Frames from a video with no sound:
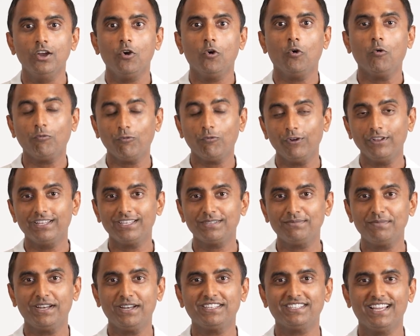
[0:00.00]
Hopefully this
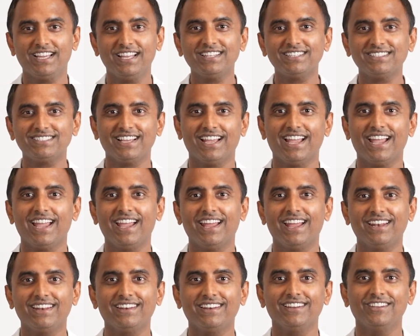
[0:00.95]
made sense,
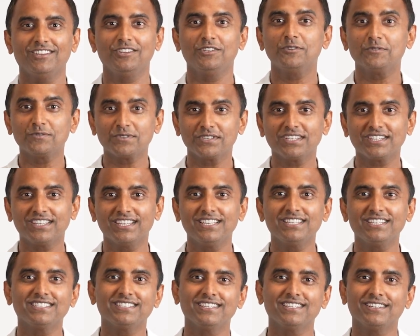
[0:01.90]
and using
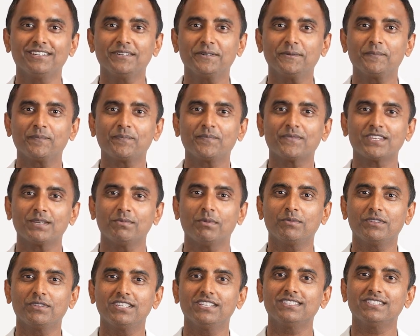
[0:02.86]
these some
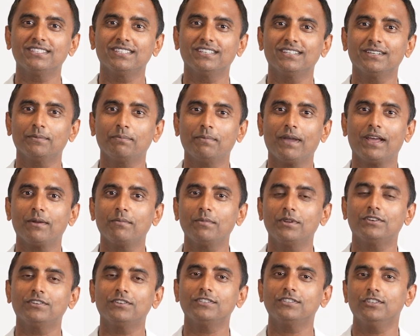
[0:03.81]
of these
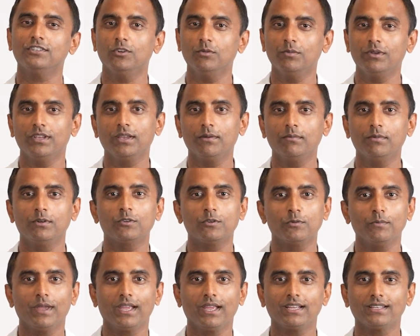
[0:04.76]
parameters, you'll be able
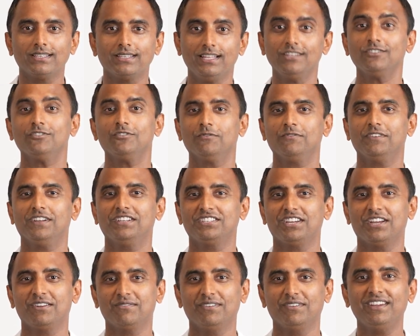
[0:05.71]
to make sense of
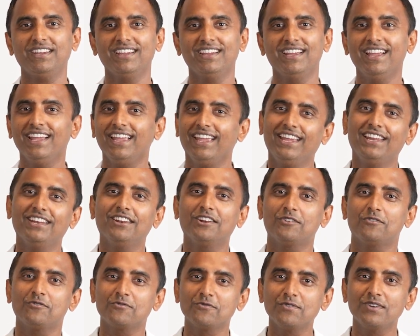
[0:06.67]
HRV in a
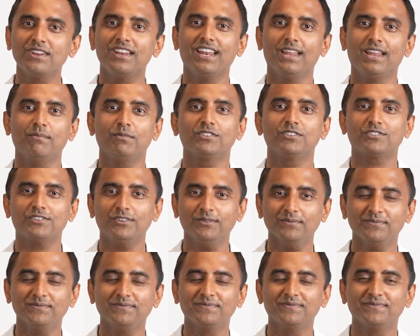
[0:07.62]
truly layman's
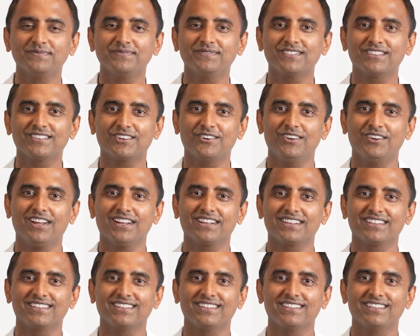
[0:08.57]
term. Good
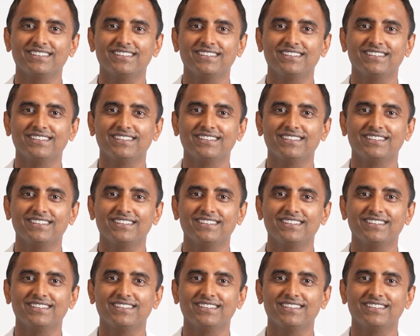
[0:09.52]
luck.